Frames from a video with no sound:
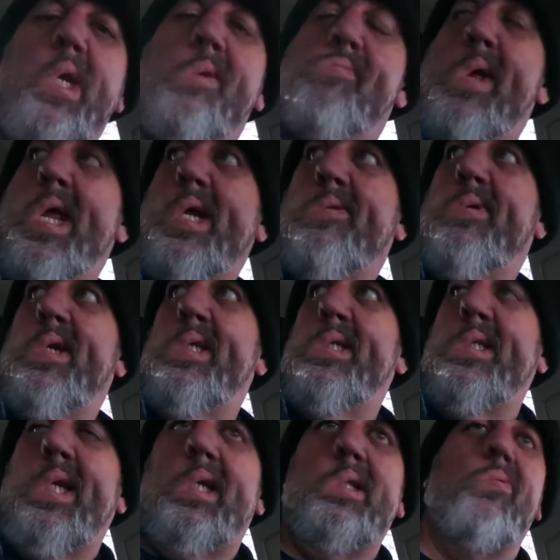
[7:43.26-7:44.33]
you back when it
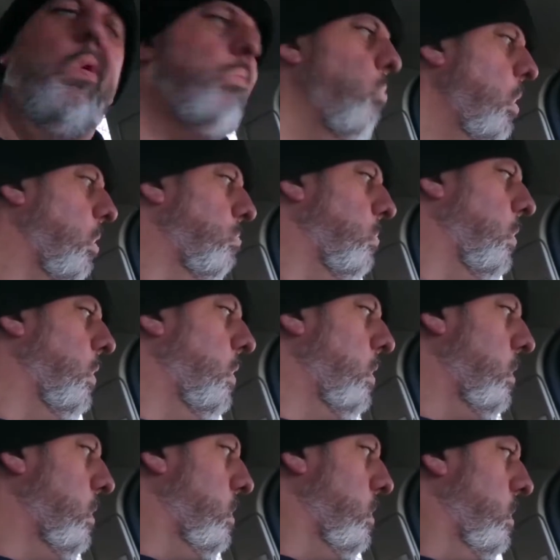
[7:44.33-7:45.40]
starts warming up. Well,
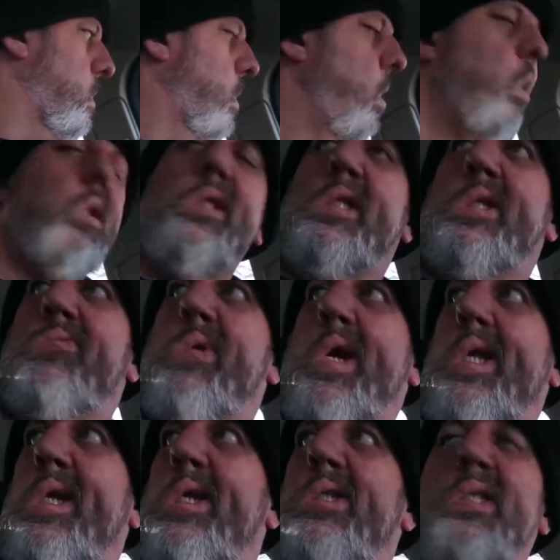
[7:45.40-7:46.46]
here's the
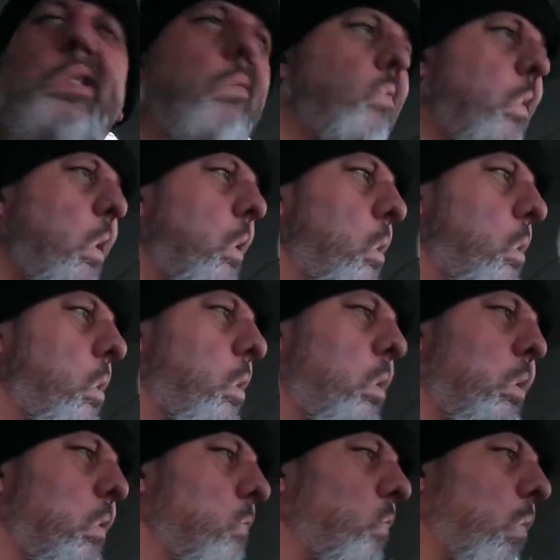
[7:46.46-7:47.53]
regular shifting.
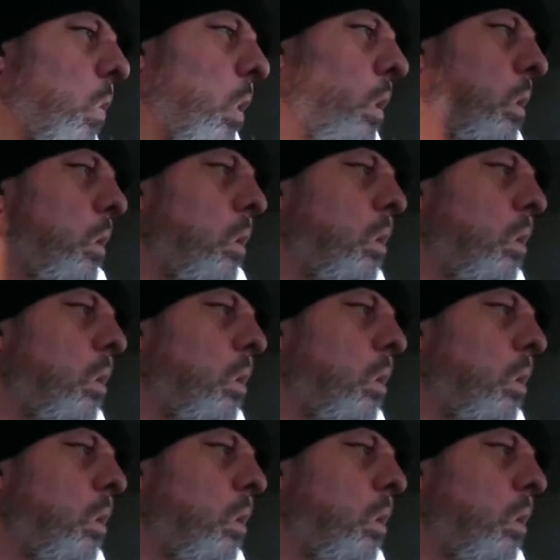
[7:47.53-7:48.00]
Listen for it.